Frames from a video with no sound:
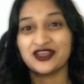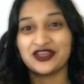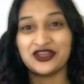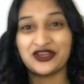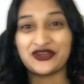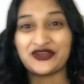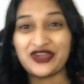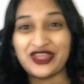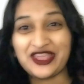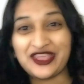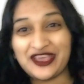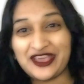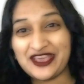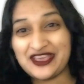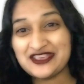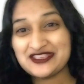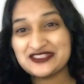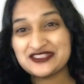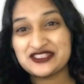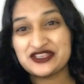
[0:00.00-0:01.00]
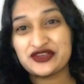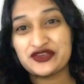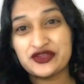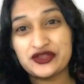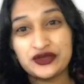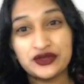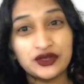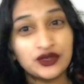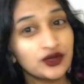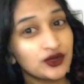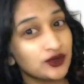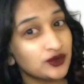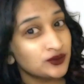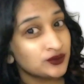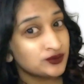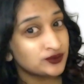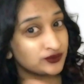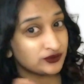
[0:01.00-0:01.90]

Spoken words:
Alright guys, there you go.